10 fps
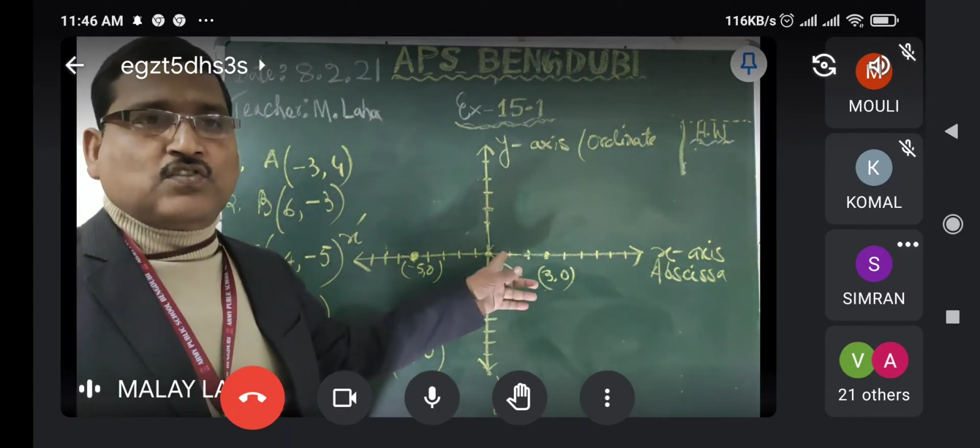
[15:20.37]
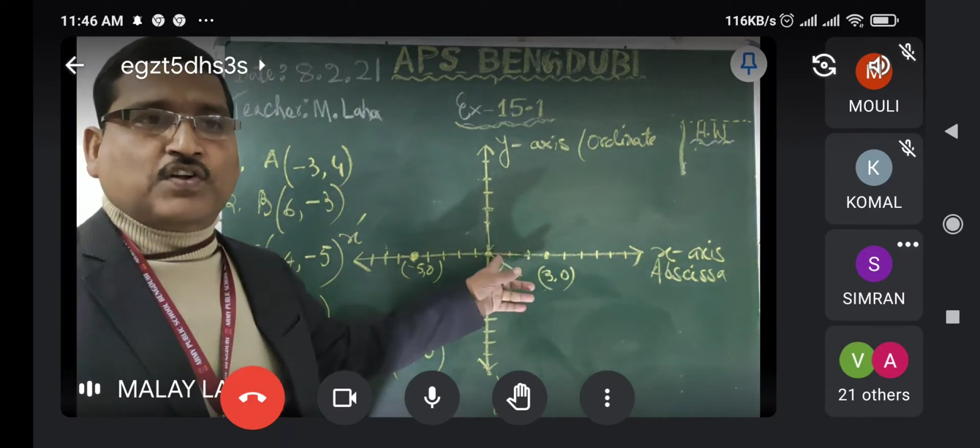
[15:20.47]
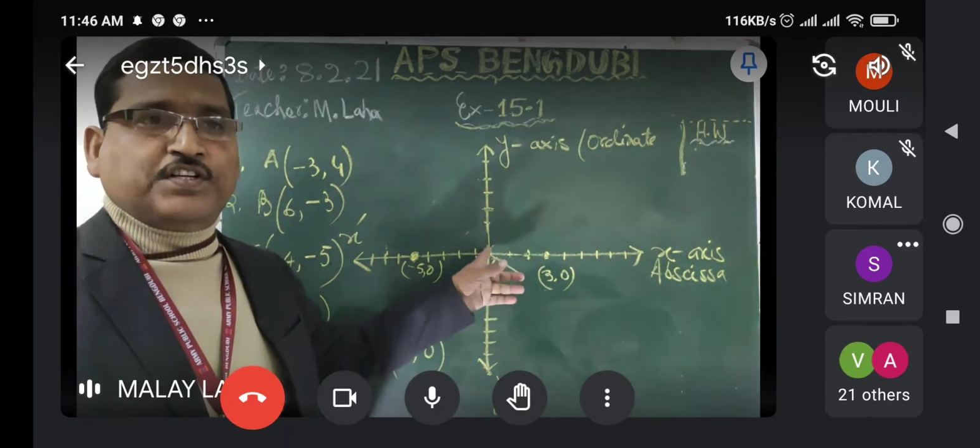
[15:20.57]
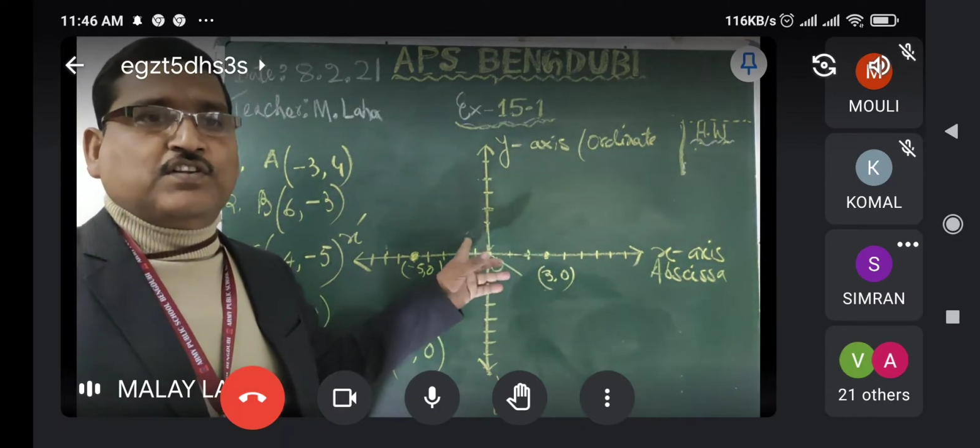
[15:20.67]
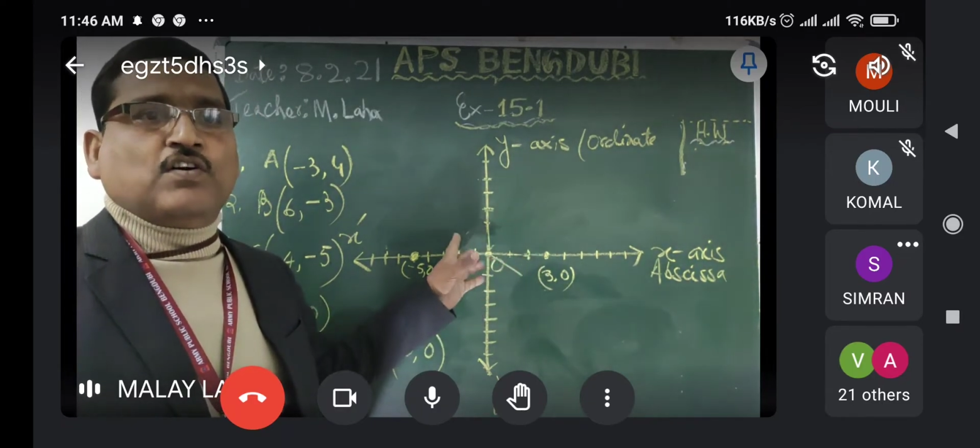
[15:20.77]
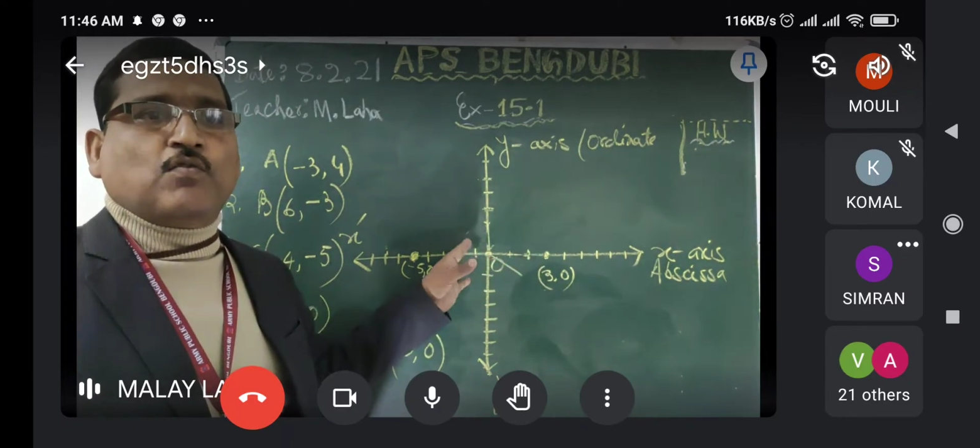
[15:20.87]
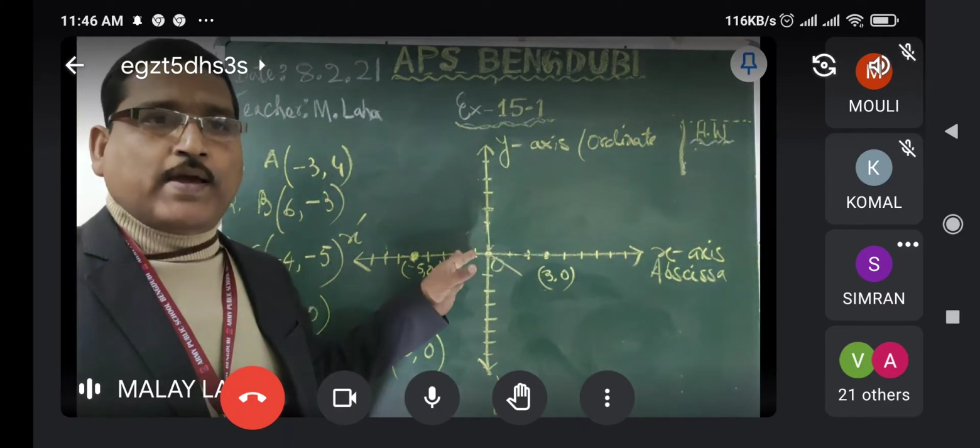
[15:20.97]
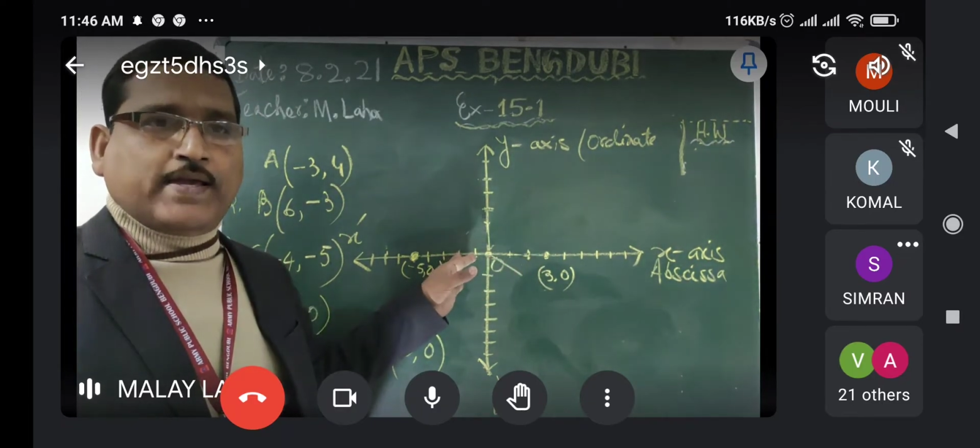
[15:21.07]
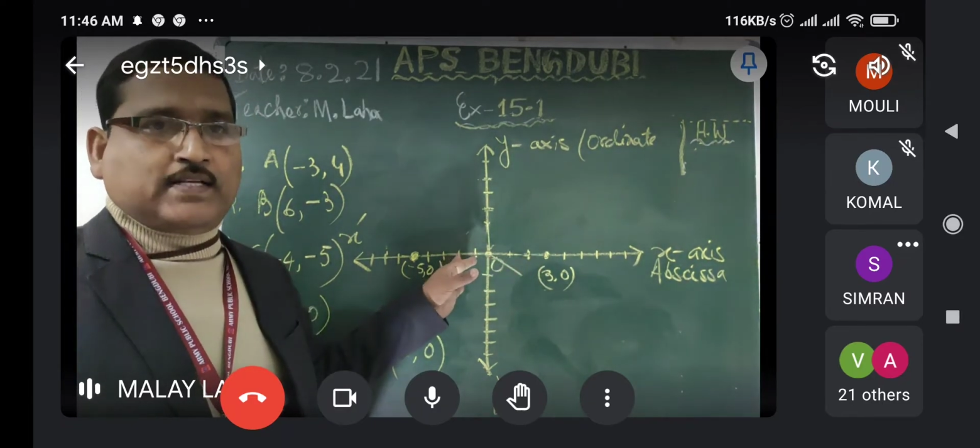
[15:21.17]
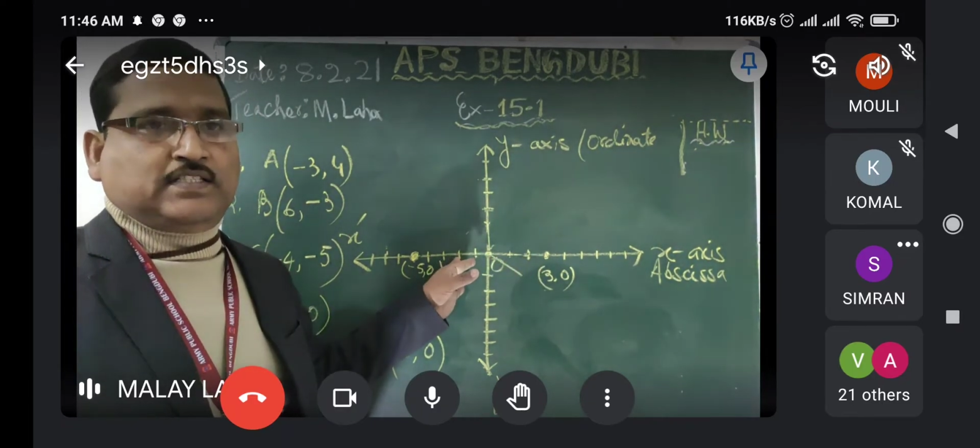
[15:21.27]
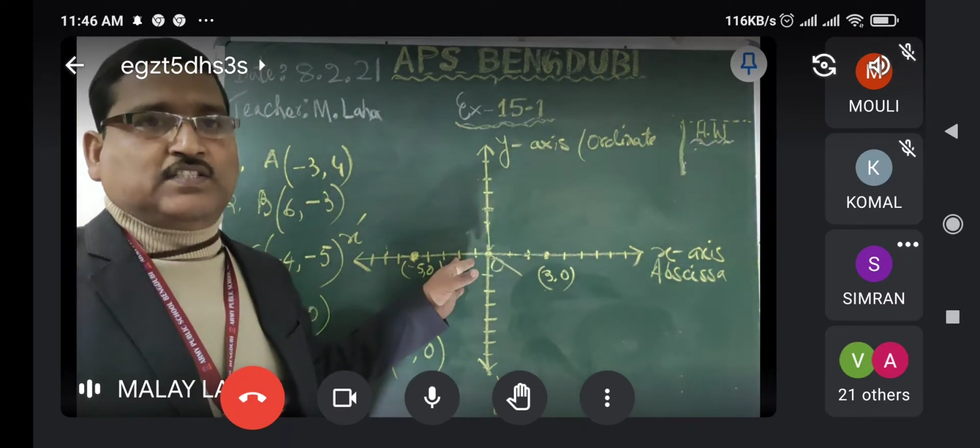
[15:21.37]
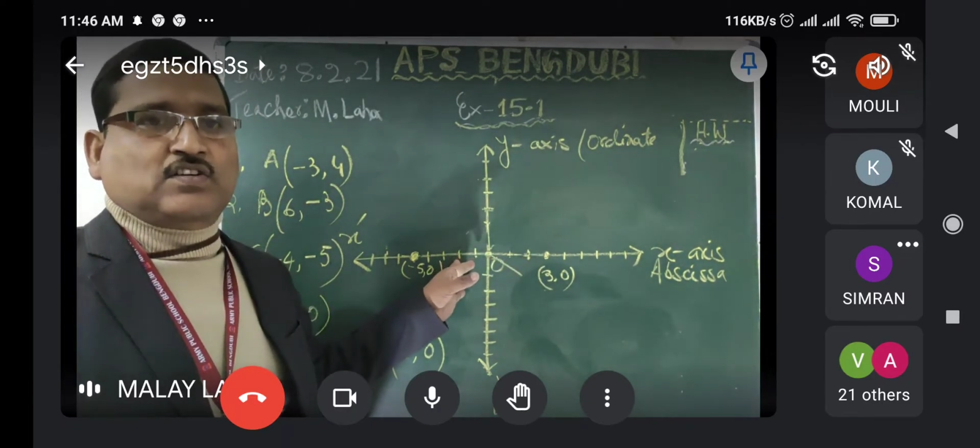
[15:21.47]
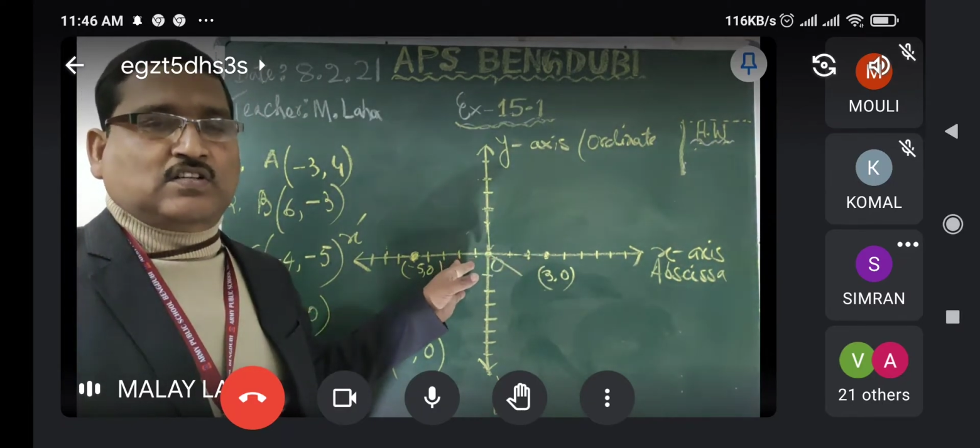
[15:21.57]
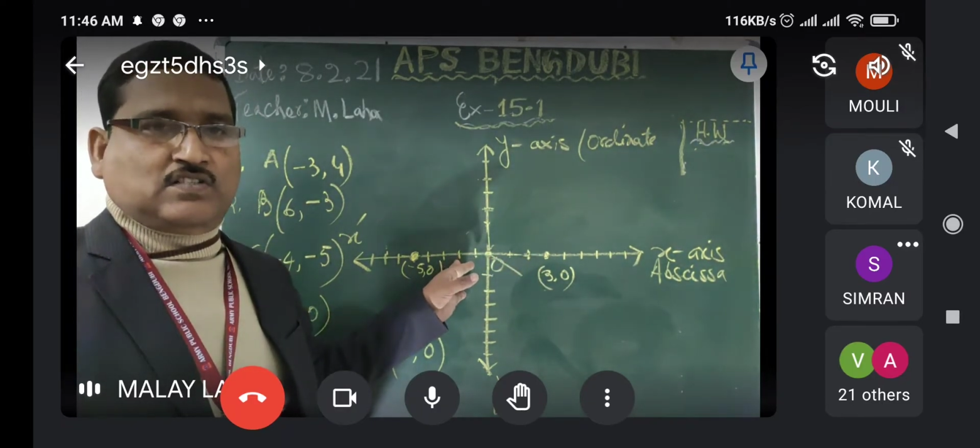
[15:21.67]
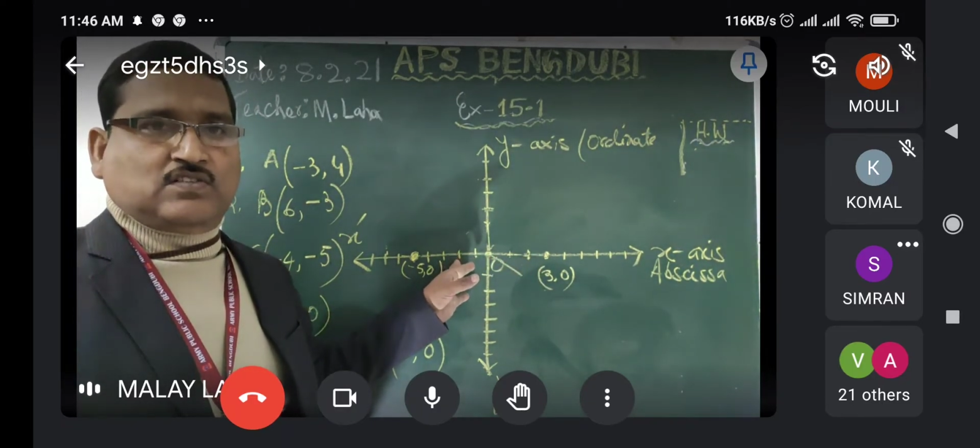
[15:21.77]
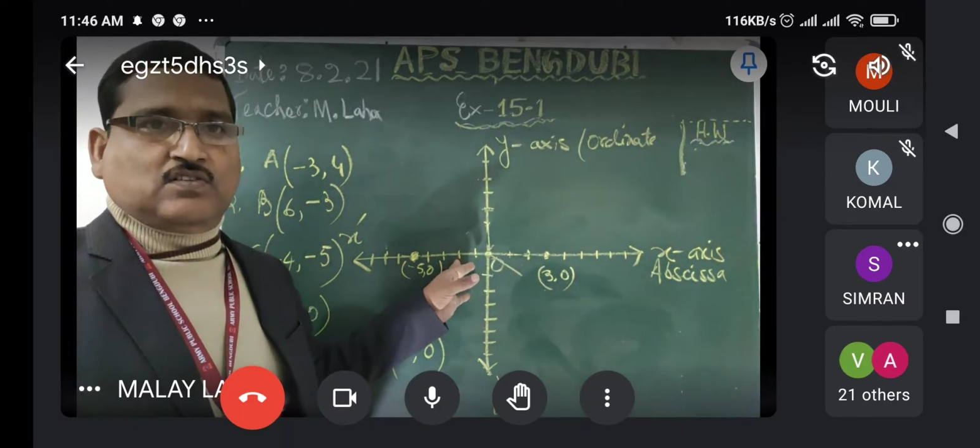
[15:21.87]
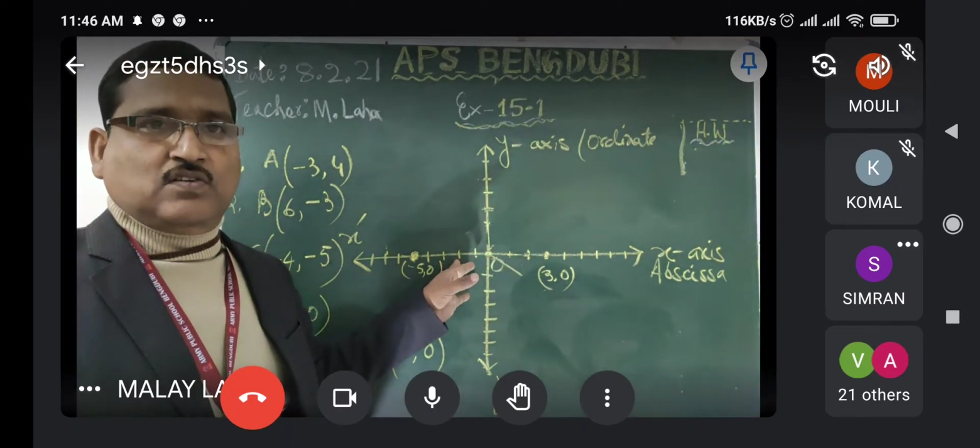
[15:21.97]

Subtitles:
not in a y-axis also.